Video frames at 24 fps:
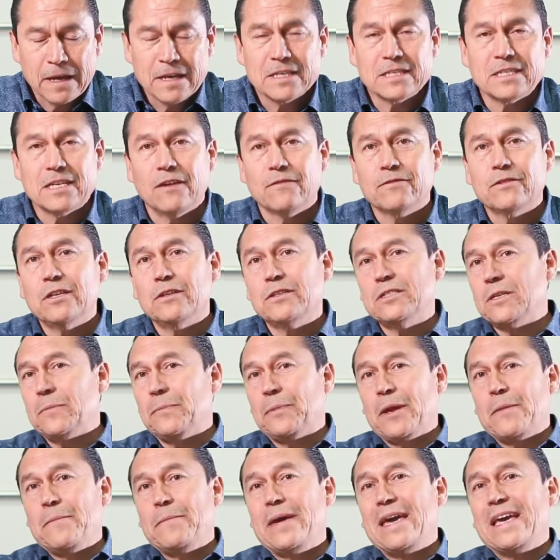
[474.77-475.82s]

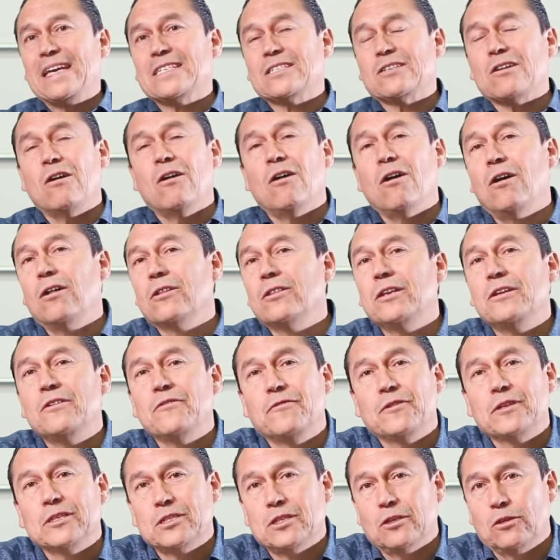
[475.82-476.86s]
Self-discipline makes all the
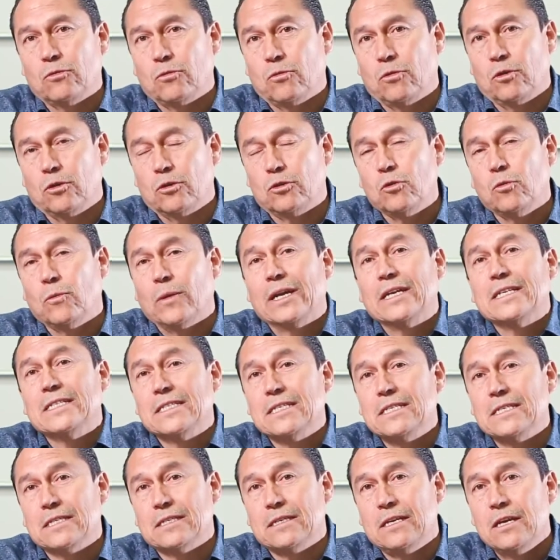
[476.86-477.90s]
difference in the world. You
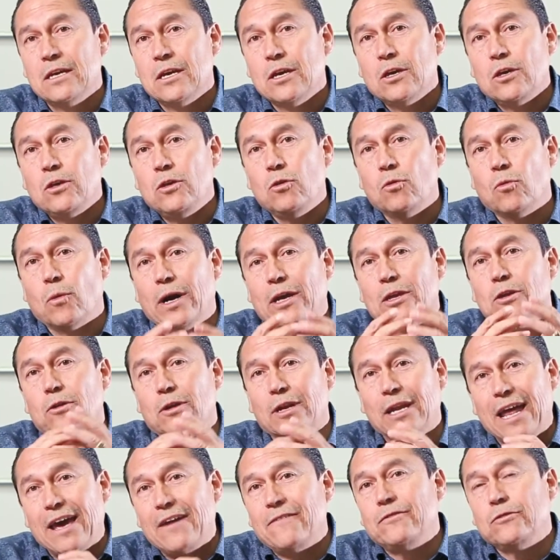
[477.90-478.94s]
want your
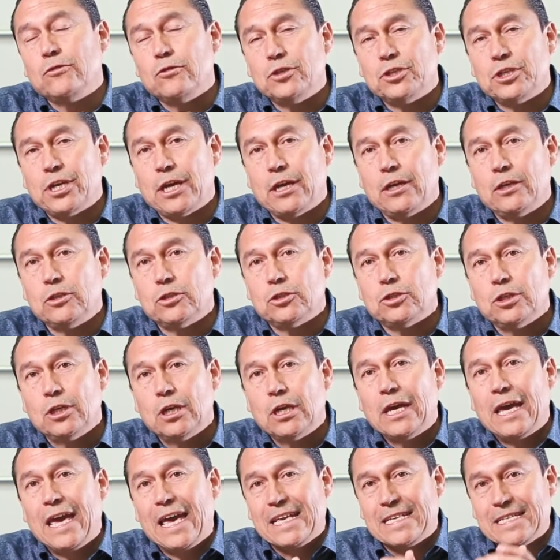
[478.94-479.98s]
life to change?
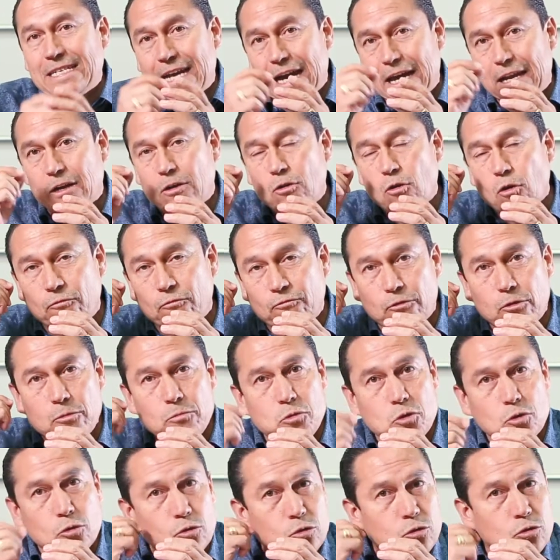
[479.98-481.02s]
It's got to
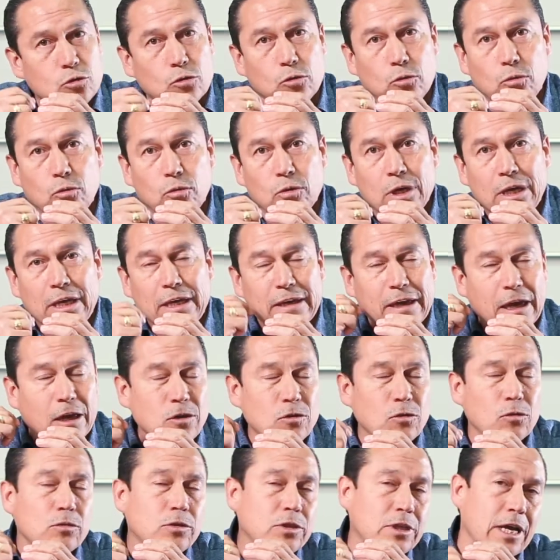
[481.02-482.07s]
from you to you. Can
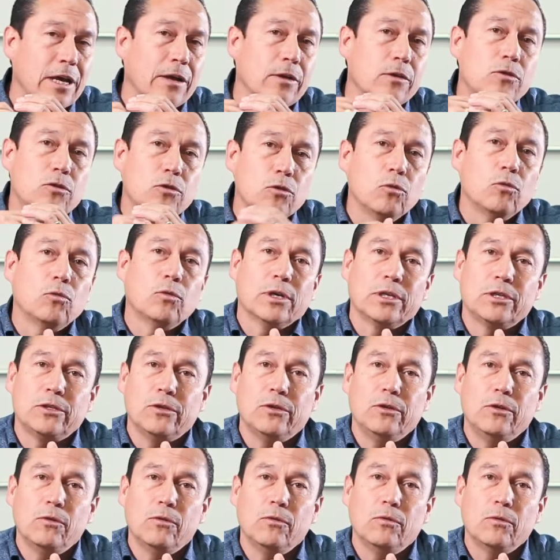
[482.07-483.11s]
you tell you what to
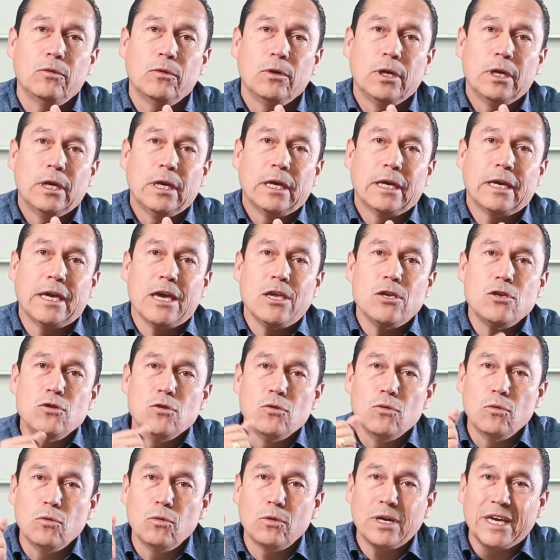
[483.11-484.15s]
do? Can
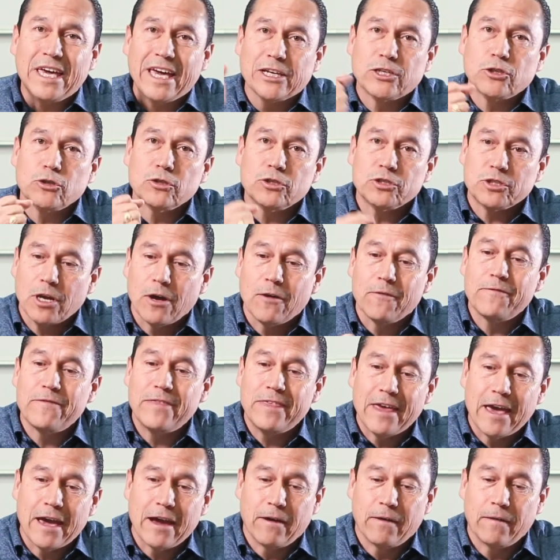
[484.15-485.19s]
you get yourself
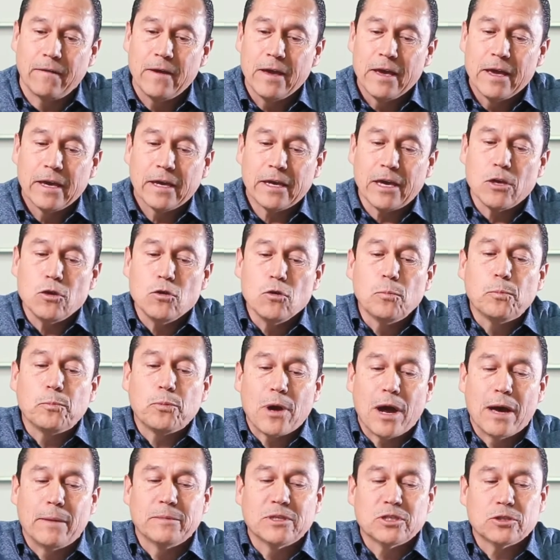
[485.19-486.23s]
there? Can you
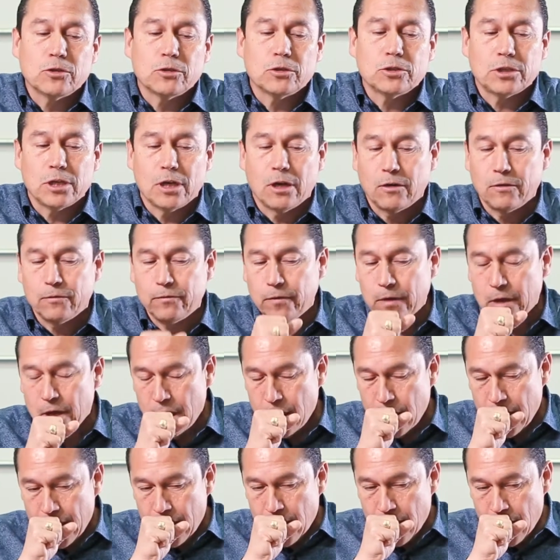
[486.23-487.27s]
promise yourself
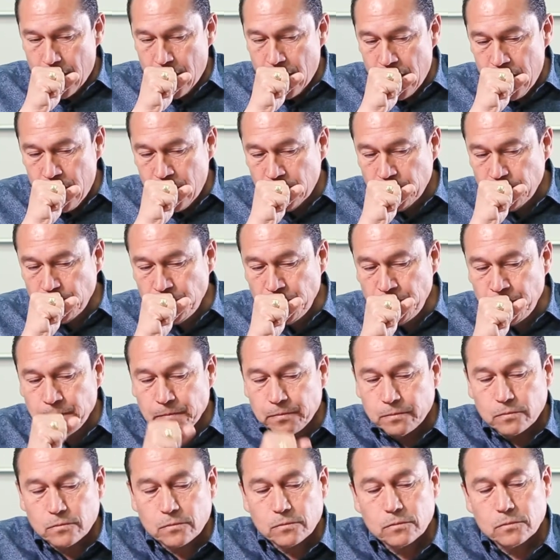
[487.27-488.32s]
to
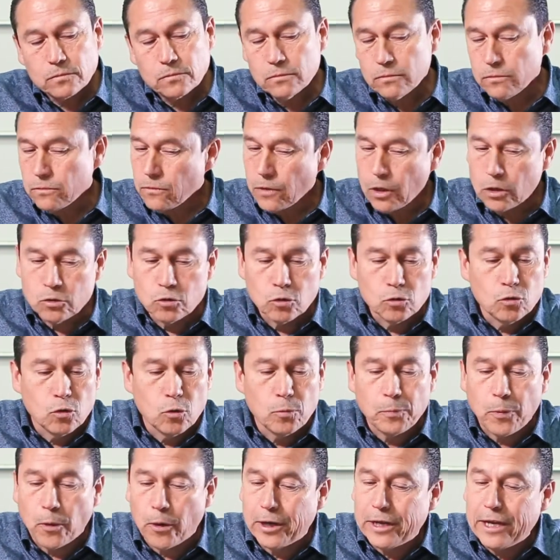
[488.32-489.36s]
do
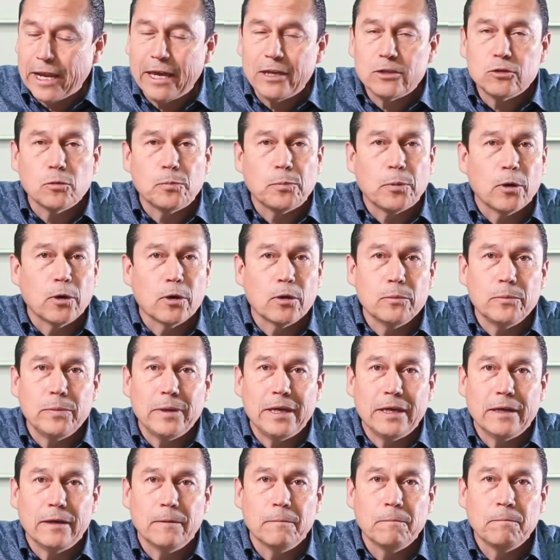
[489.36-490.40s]
point A to point
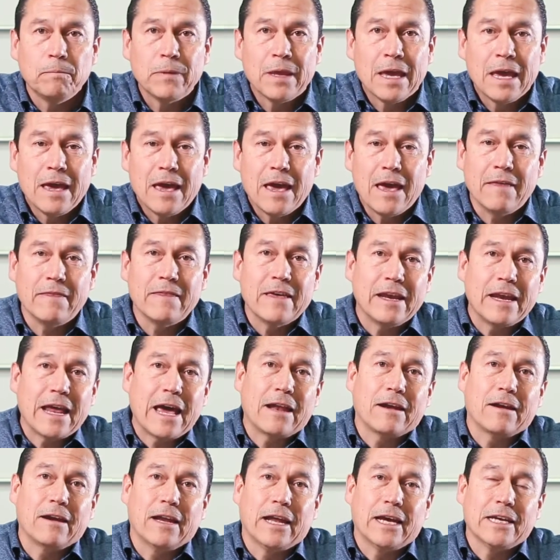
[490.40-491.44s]
B? And then
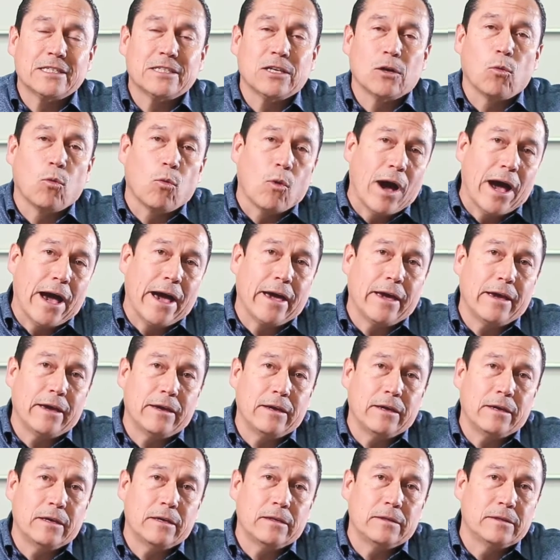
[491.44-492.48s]
analyze it.
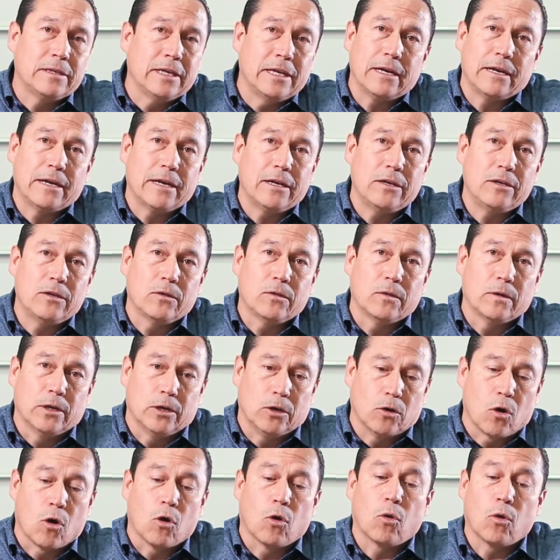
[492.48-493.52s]
Why didn't I do
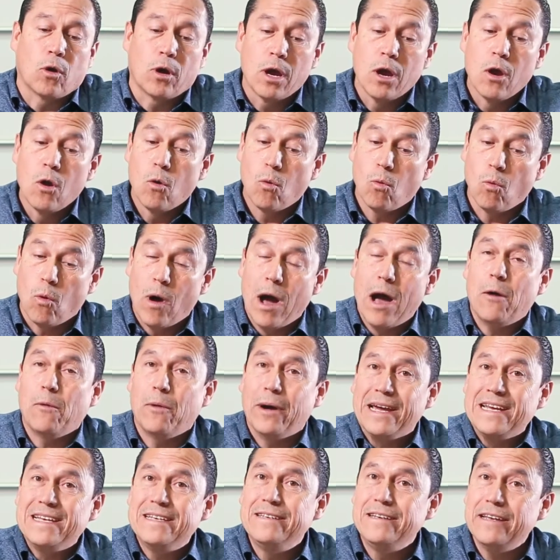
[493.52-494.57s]
it? Or, wow,
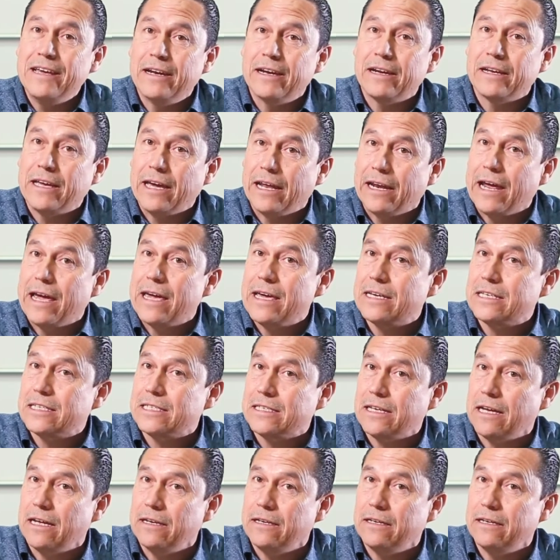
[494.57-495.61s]
I did it. Can I
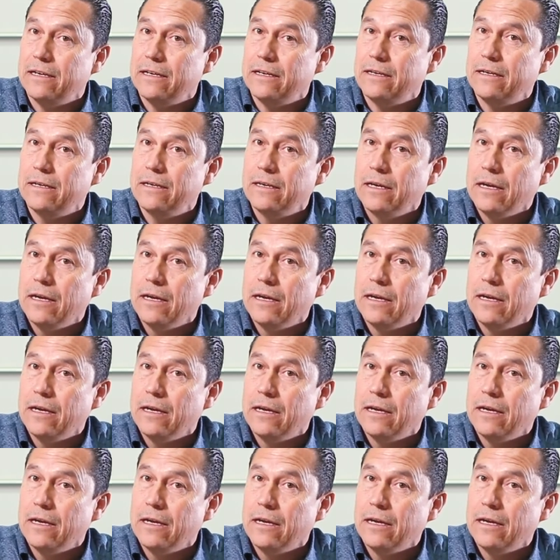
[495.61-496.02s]
extend it?